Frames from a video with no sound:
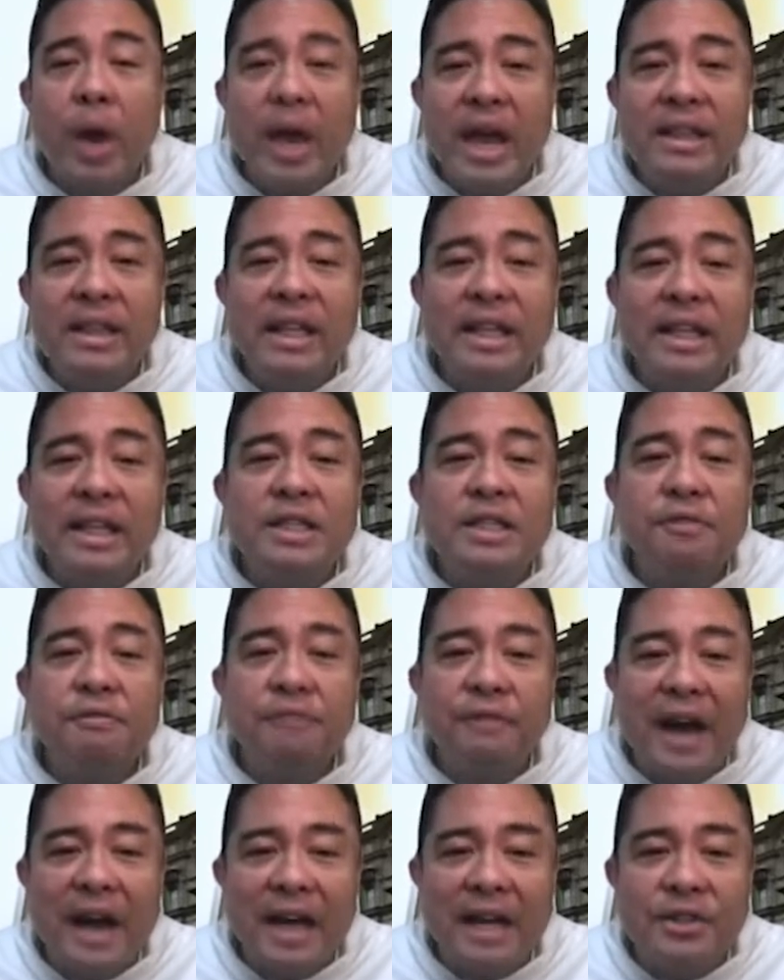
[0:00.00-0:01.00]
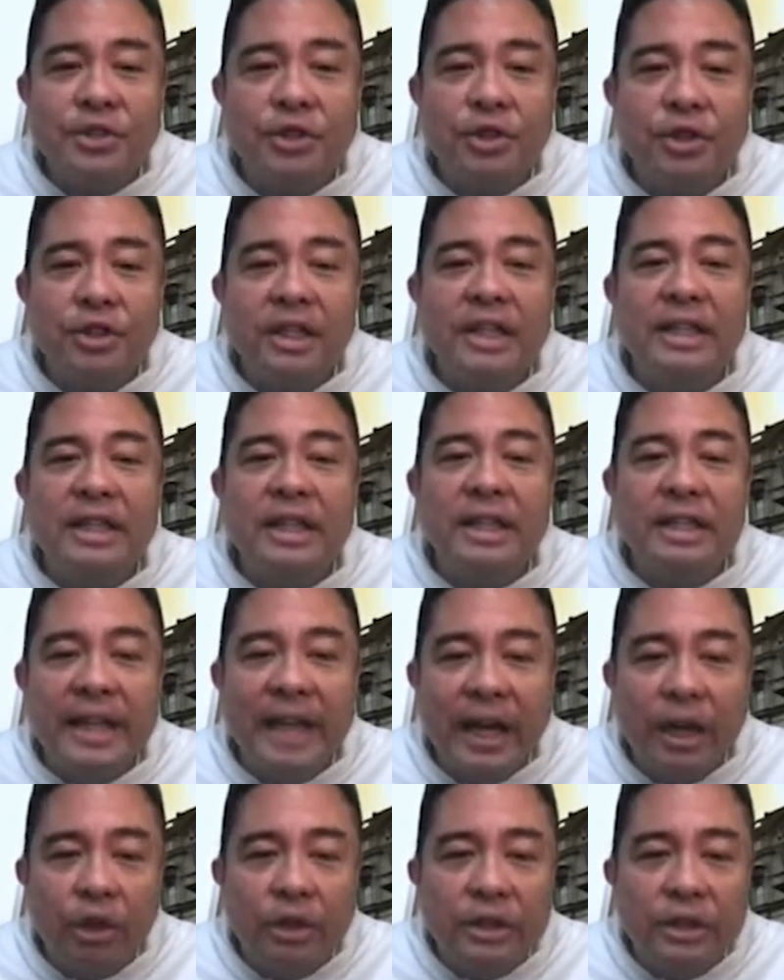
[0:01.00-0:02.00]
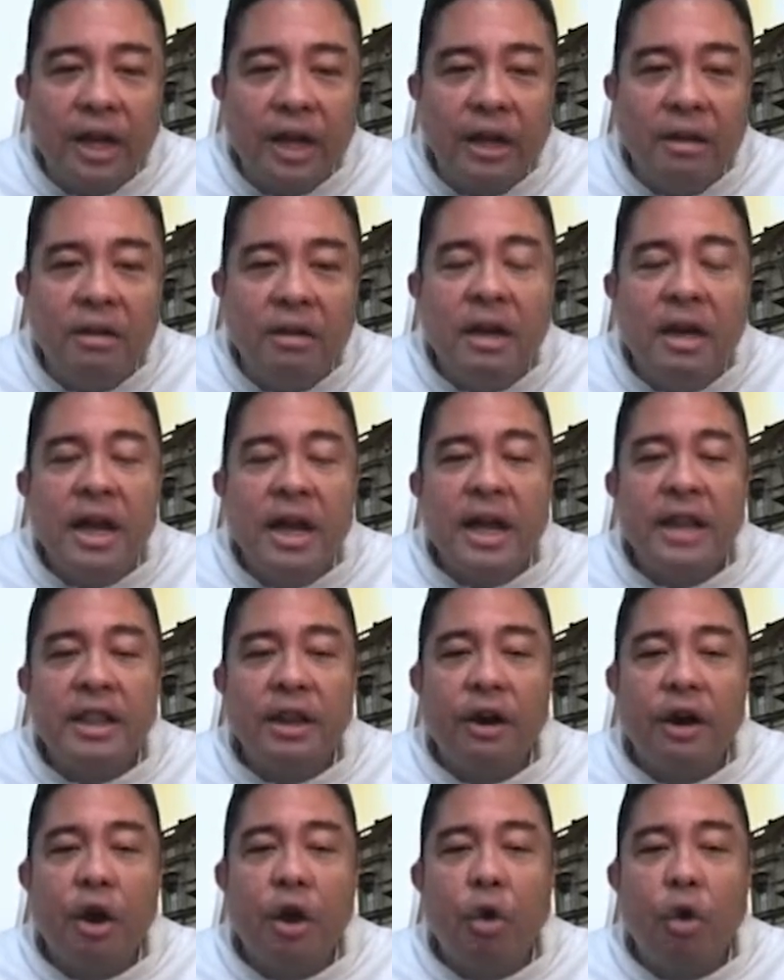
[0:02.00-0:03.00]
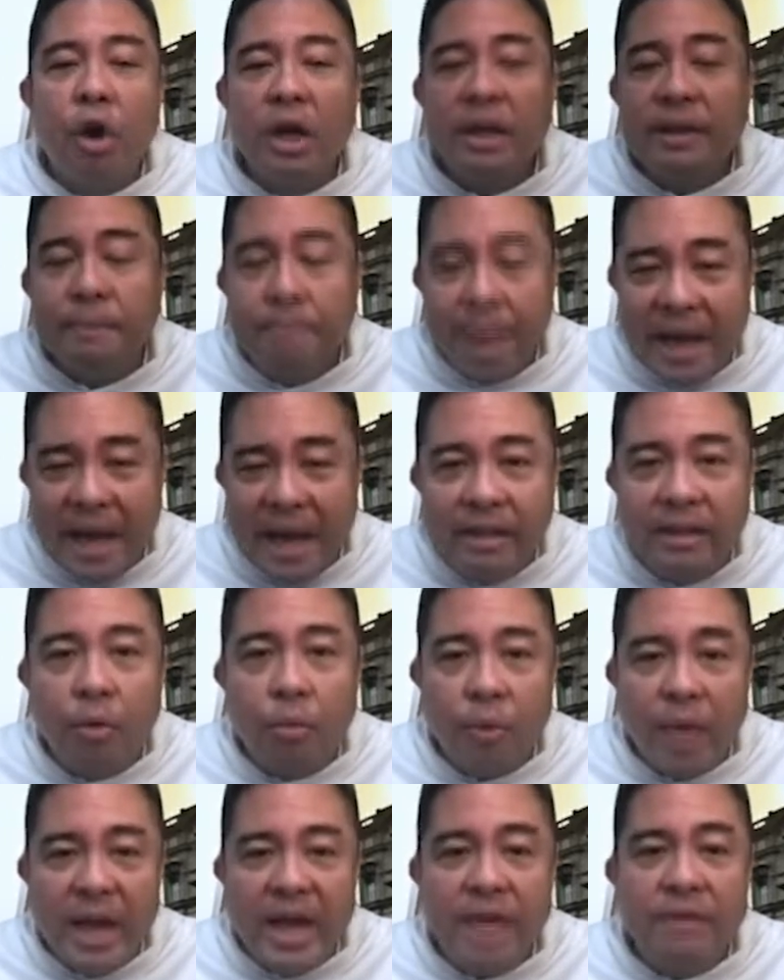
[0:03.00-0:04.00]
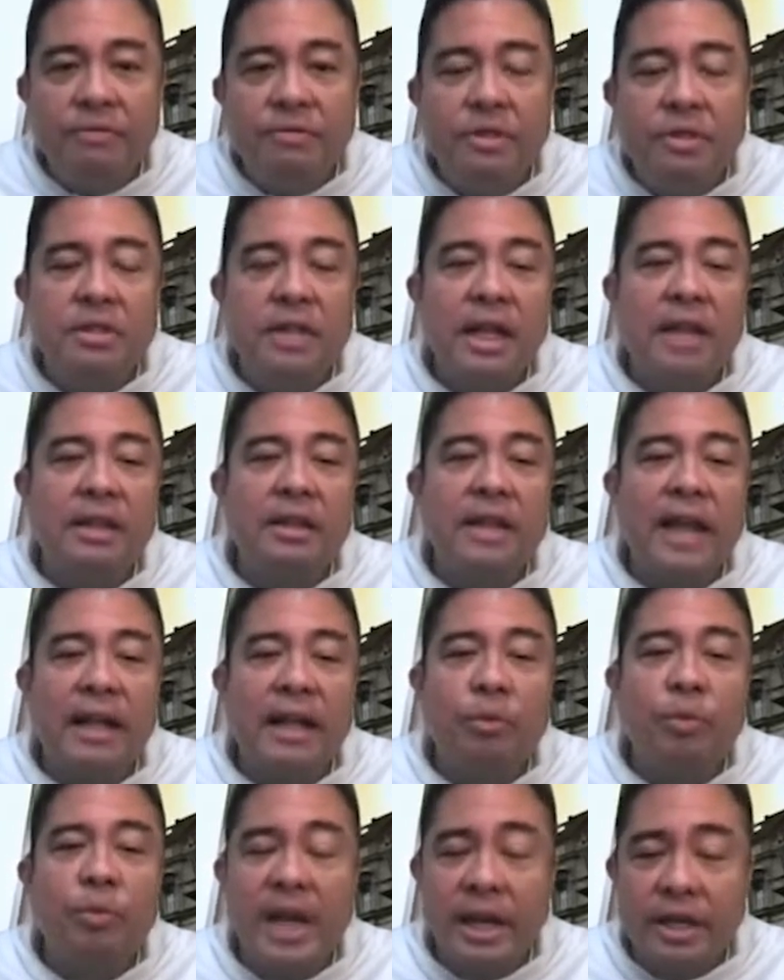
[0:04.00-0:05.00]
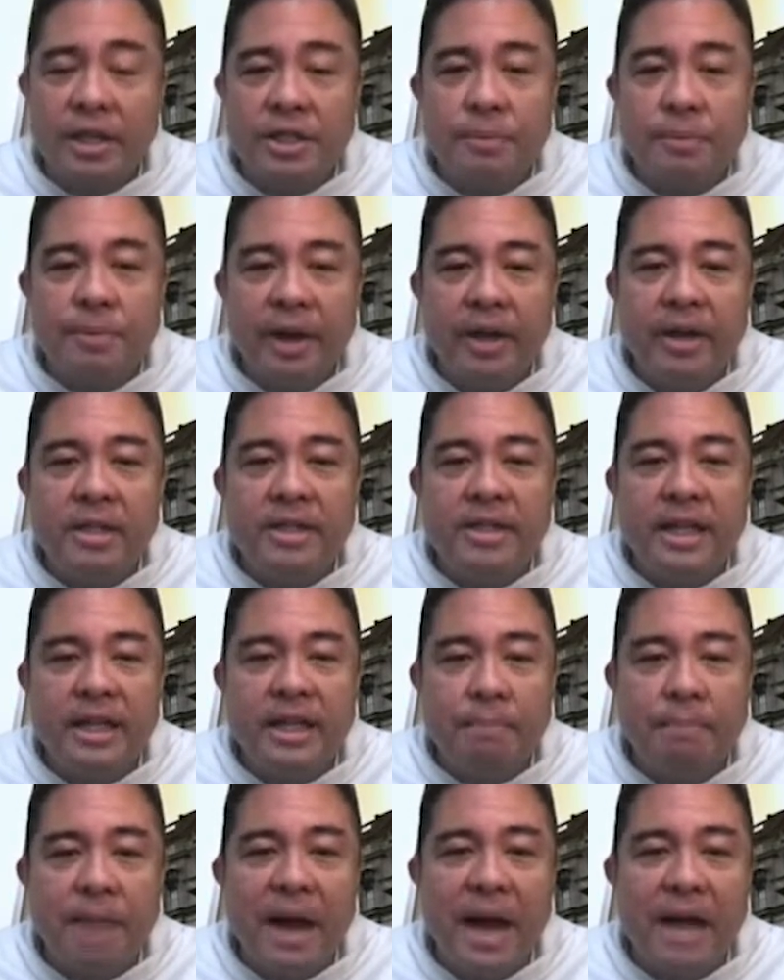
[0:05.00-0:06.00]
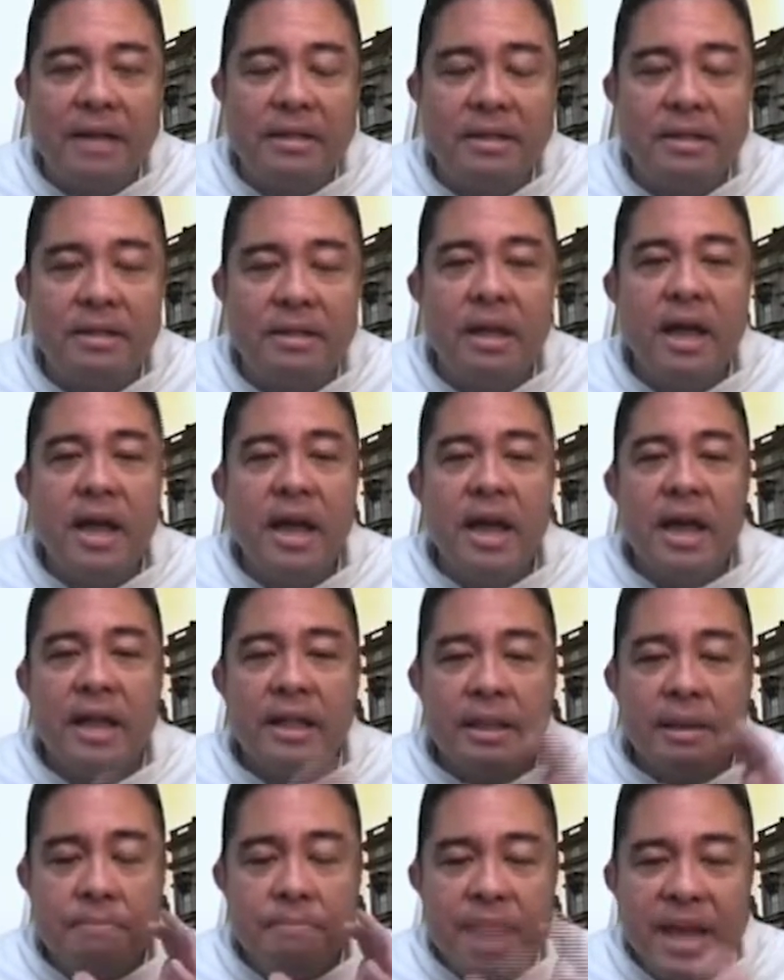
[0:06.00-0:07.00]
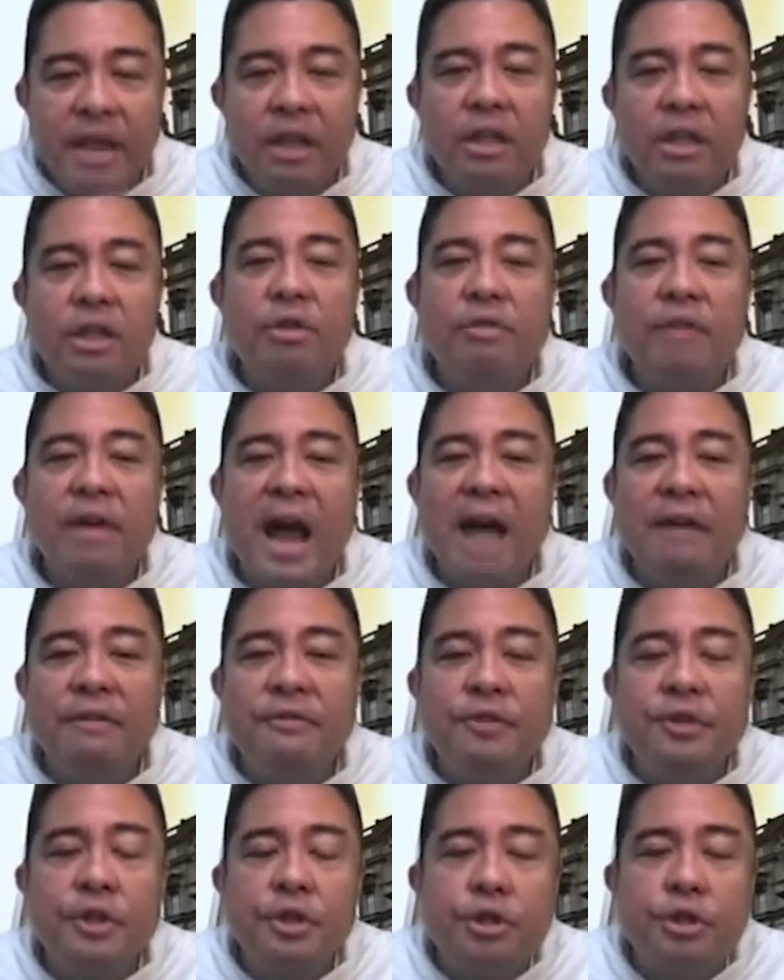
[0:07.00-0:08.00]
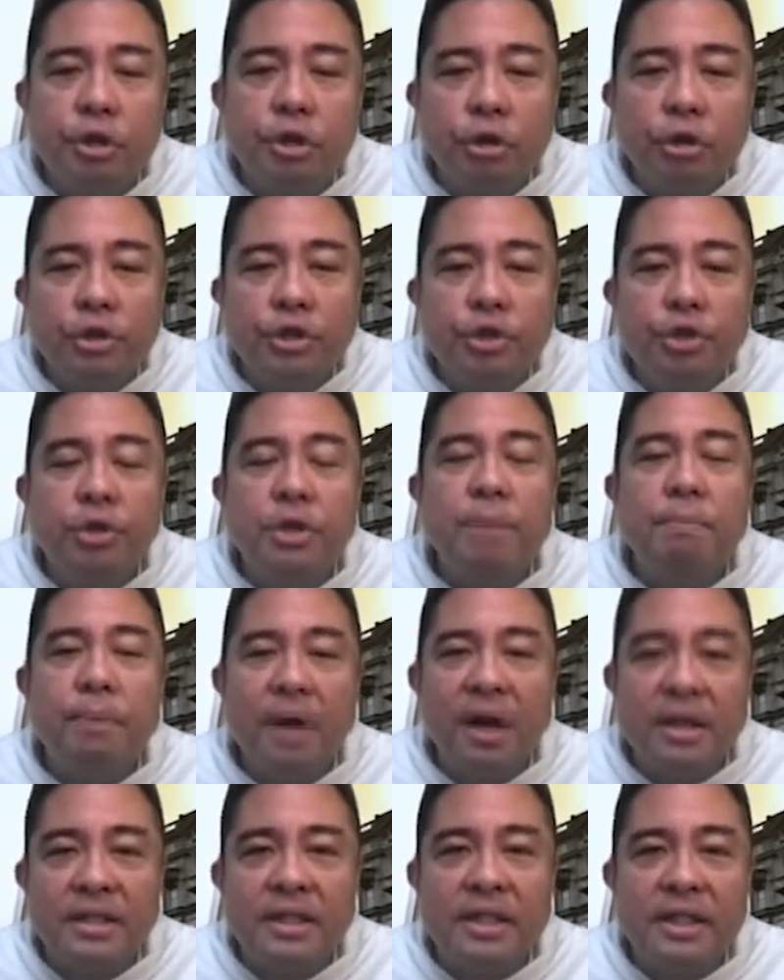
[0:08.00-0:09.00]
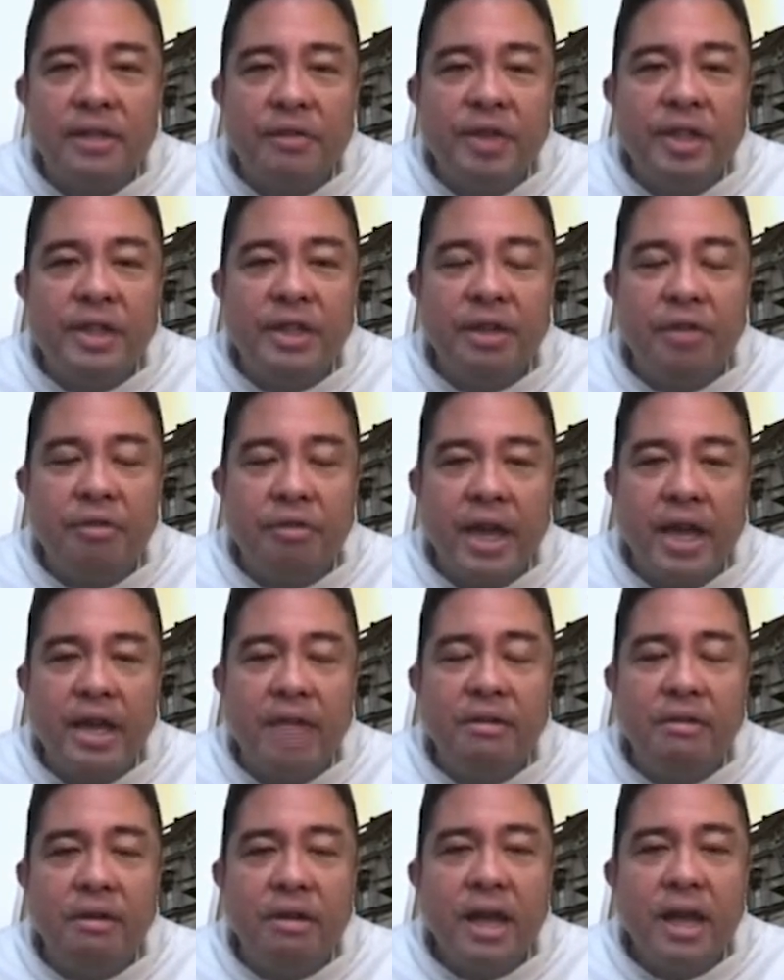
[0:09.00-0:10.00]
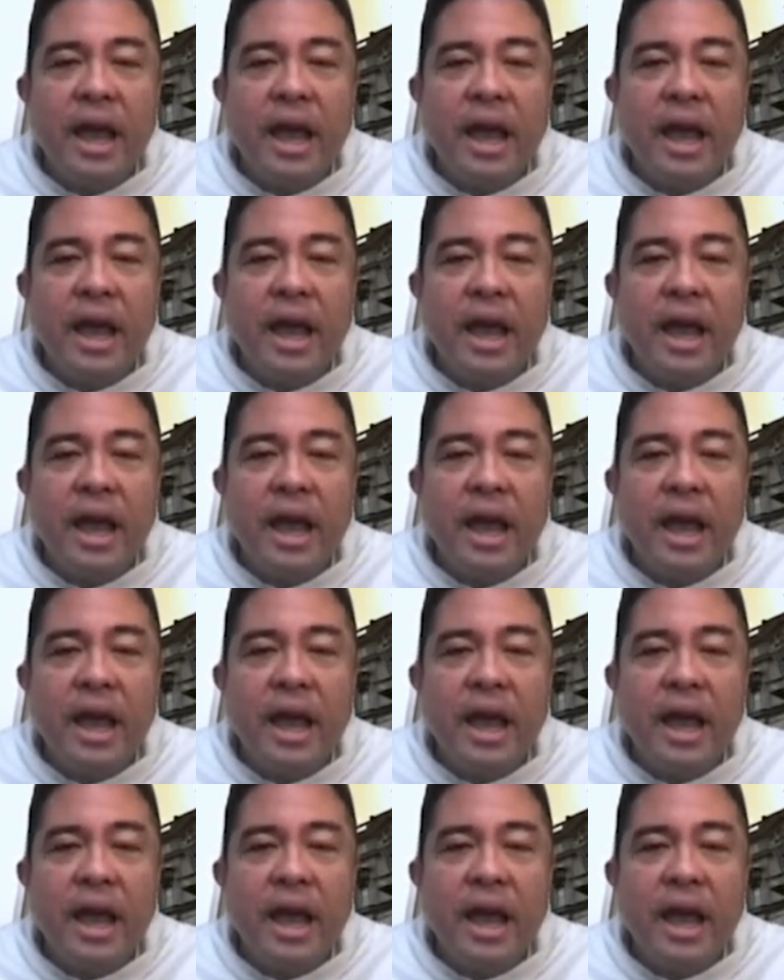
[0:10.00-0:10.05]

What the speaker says: that is faster than the Delta or the Beta waves that we experienced in the past. The middle graph shows you the positivity rate.